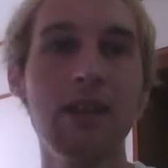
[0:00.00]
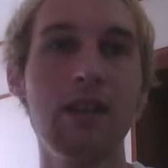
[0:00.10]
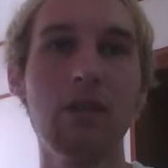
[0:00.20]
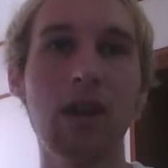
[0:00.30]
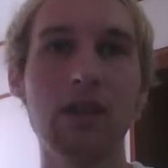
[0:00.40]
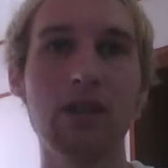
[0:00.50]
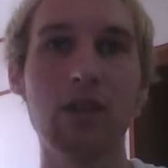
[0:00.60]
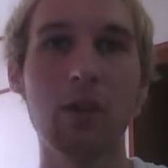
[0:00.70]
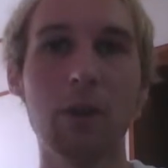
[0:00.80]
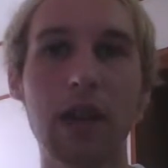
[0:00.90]
the rental
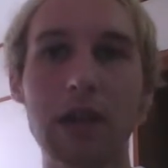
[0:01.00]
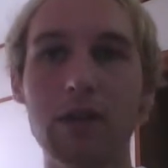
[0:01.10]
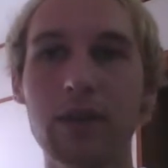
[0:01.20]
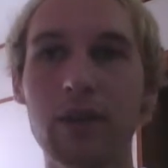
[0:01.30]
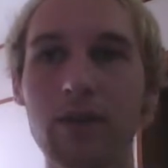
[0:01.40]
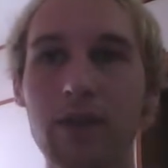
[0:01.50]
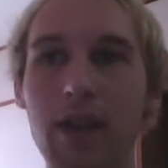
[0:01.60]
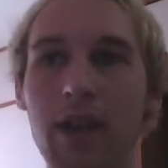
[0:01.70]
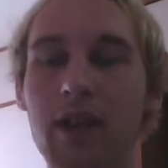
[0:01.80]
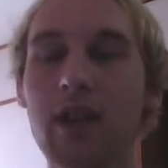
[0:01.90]
shop, and how useful
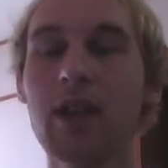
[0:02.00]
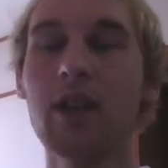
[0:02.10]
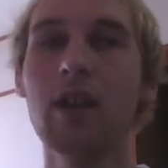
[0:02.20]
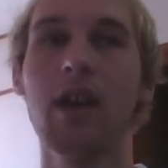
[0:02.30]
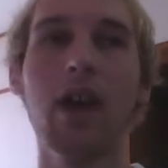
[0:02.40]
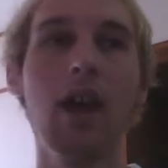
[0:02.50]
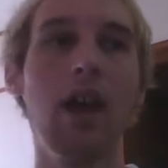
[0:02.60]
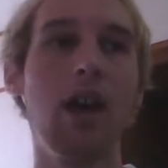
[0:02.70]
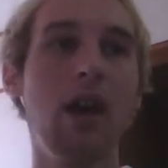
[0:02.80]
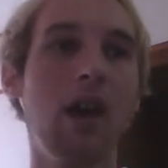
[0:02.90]
they're
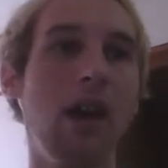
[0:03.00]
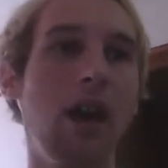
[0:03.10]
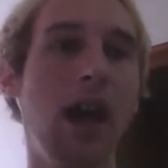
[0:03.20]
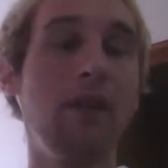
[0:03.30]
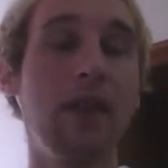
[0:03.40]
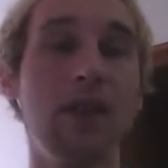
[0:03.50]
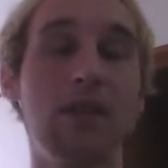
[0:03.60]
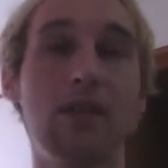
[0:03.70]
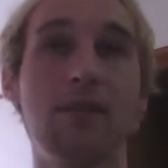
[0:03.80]
having an